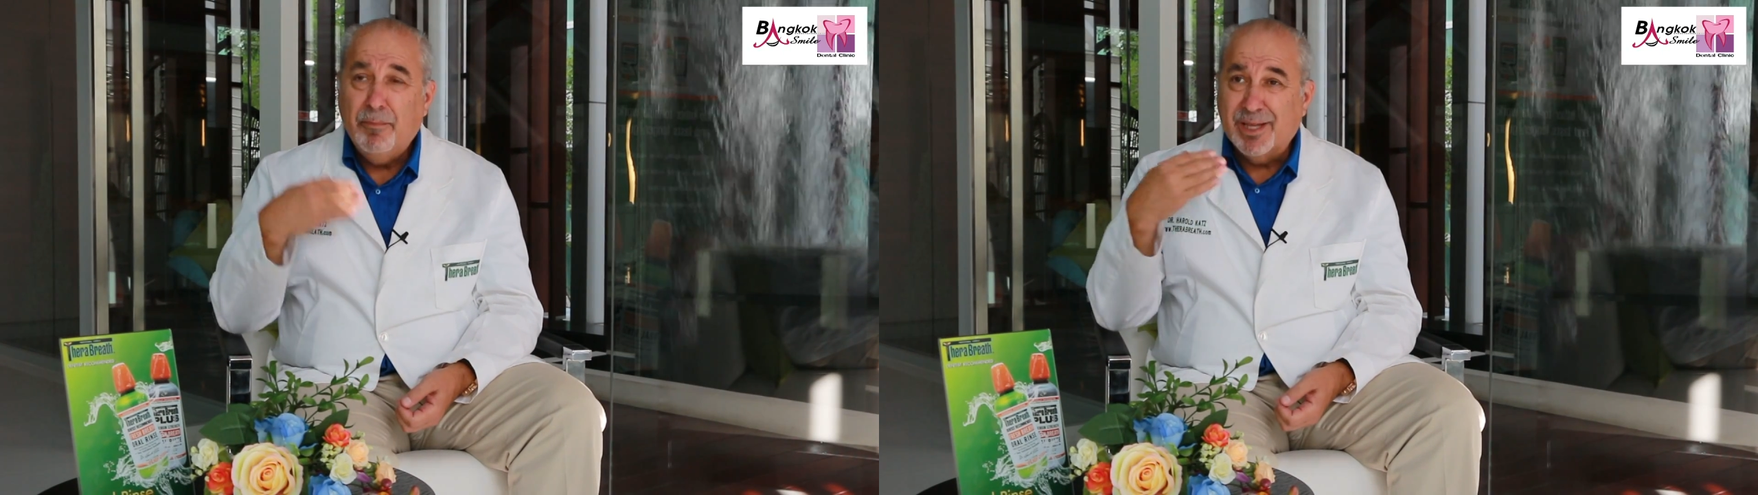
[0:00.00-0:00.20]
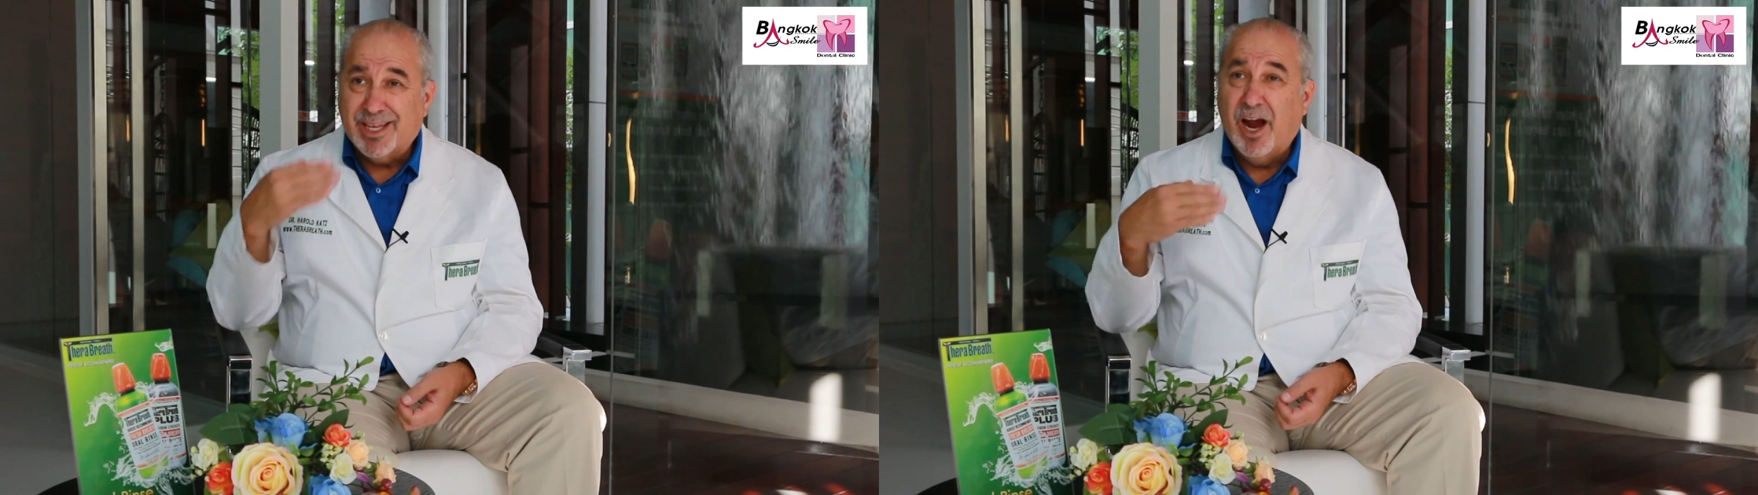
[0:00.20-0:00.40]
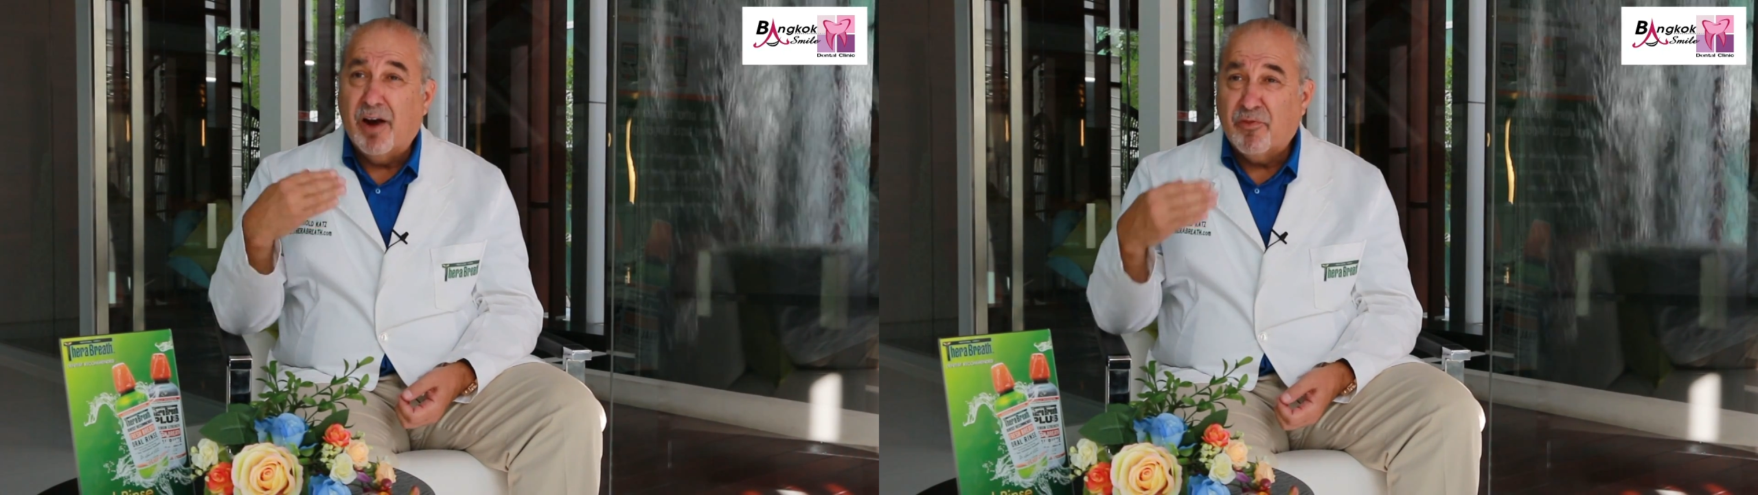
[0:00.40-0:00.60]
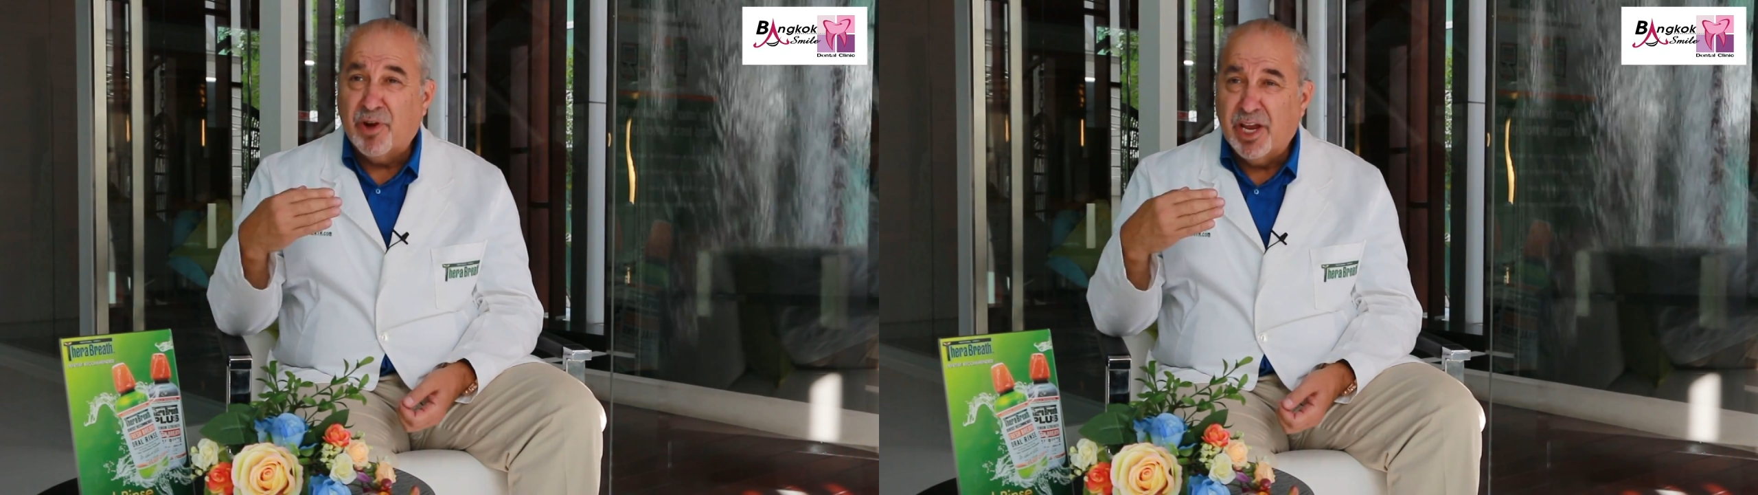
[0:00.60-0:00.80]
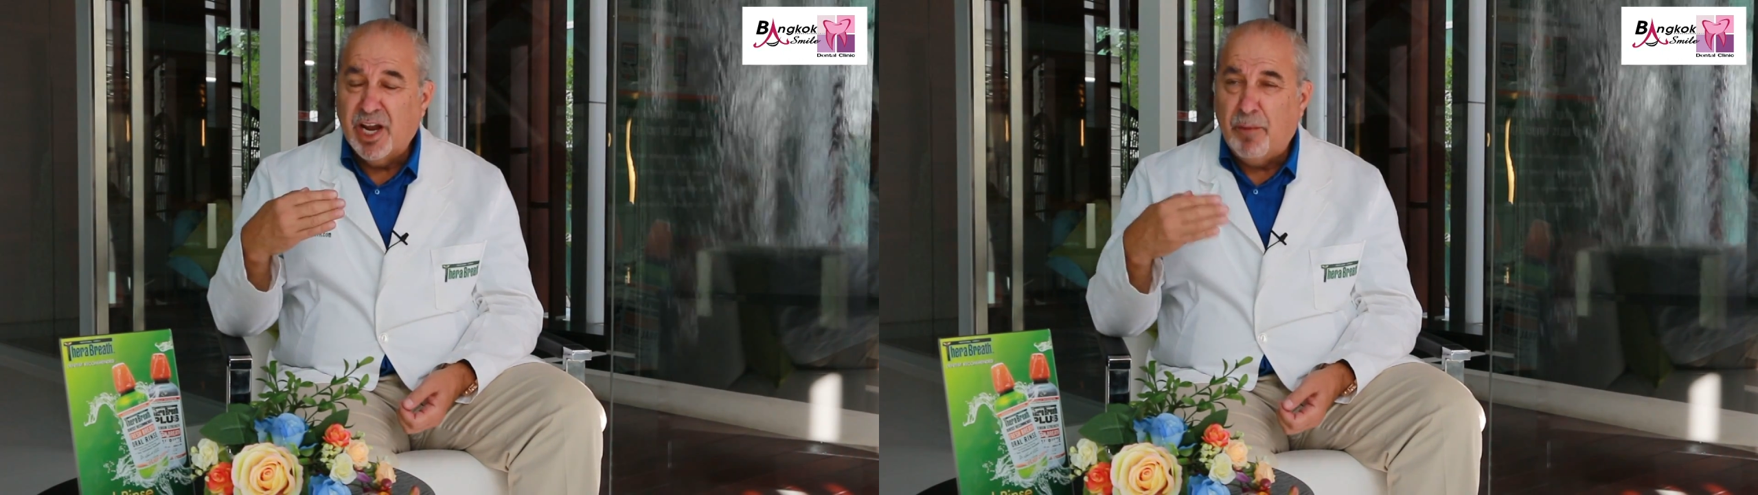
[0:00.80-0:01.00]
but
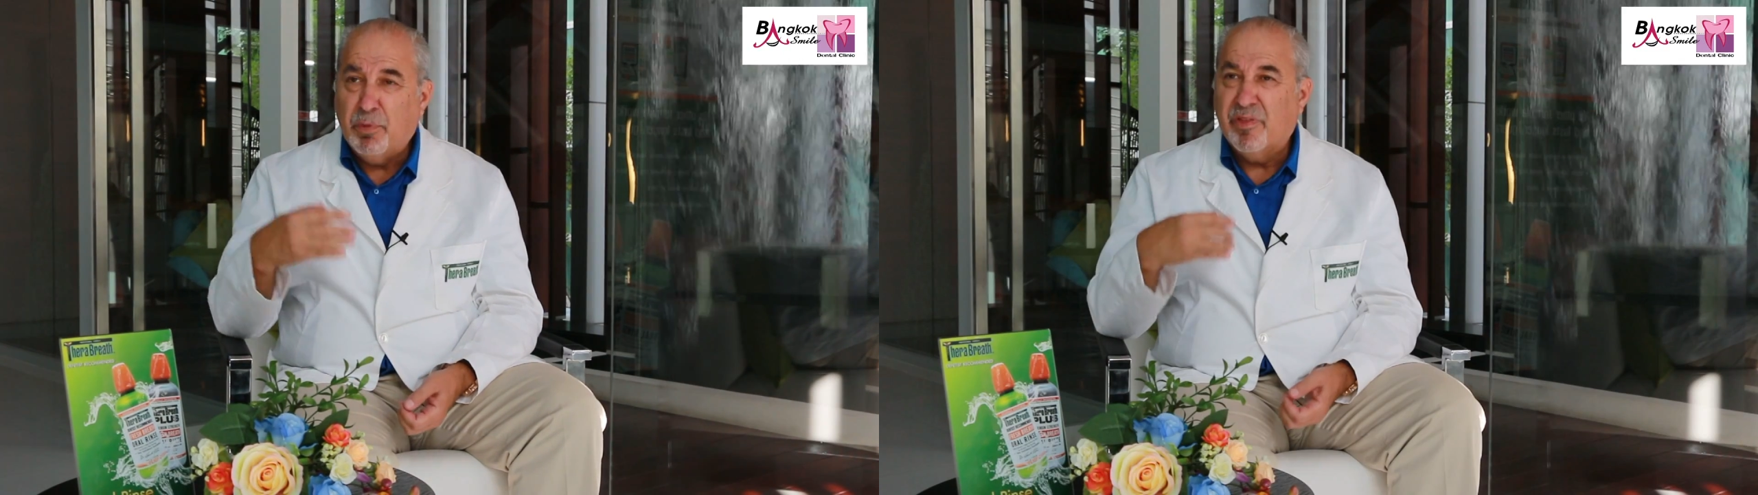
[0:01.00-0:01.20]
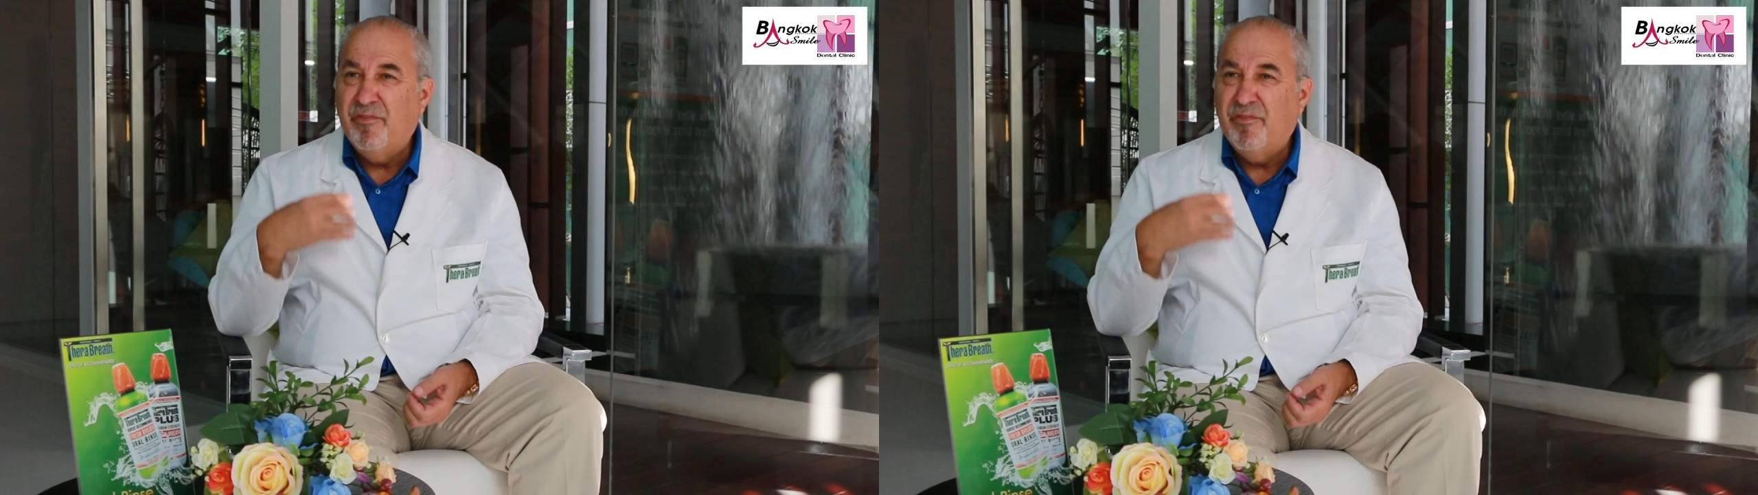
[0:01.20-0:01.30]
covering it up with